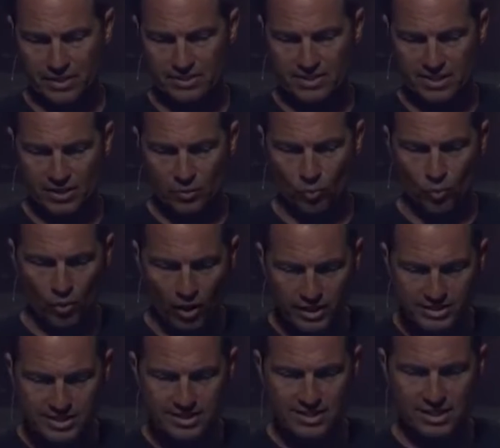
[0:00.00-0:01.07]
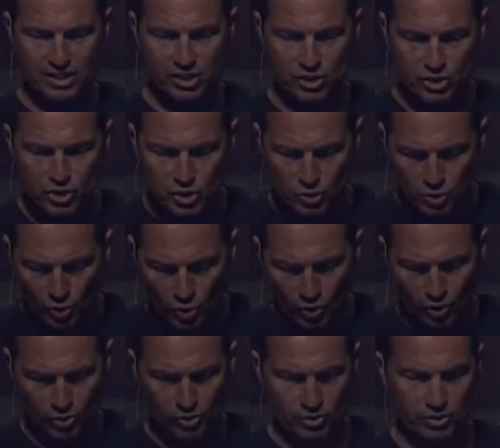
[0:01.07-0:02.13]
Sin wants to
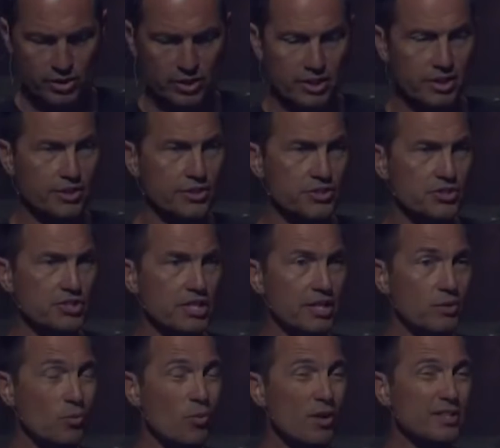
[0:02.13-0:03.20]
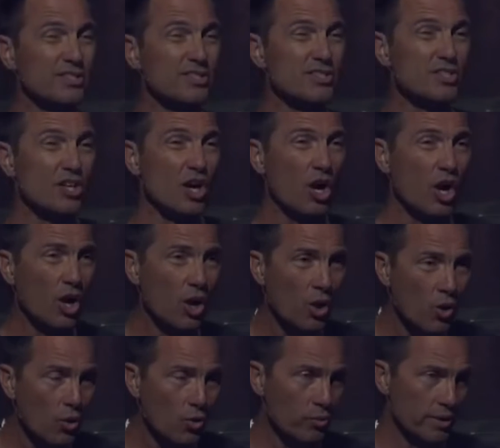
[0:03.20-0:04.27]
control. Sin wants to
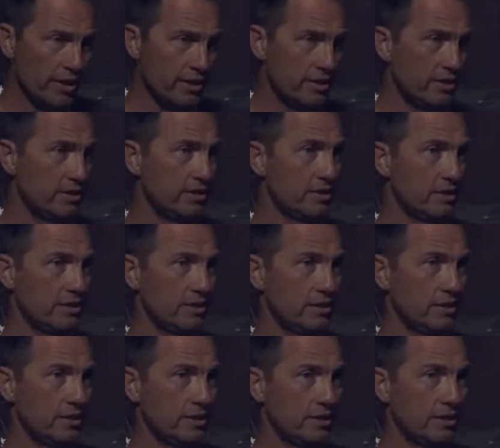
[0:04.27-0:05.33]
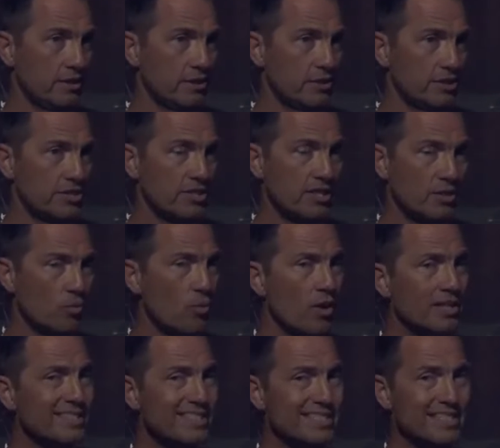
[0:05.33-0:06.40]
own. Sin
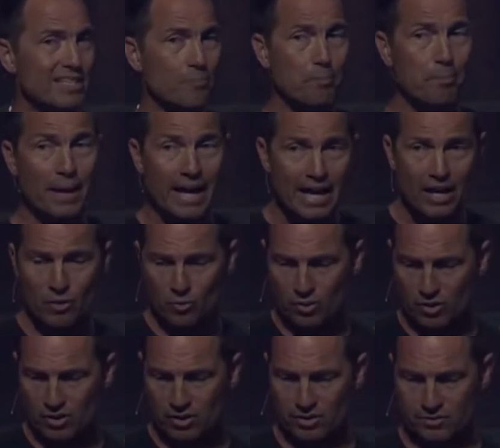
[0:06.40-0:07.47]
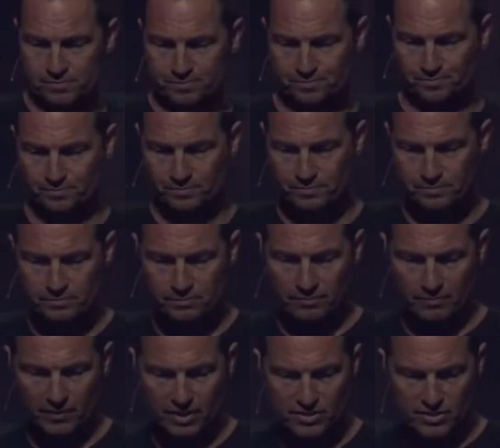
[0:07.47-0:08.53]
wants the power.
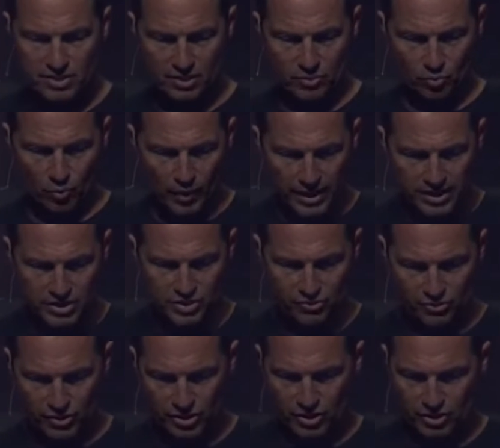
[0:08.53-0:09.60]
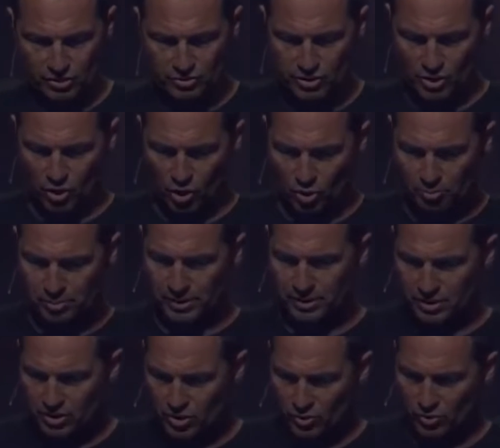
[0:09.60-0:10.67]
Sin waits for you to open
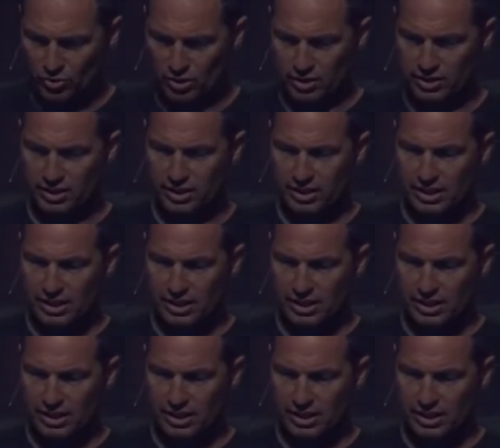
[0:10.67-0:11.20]
the door.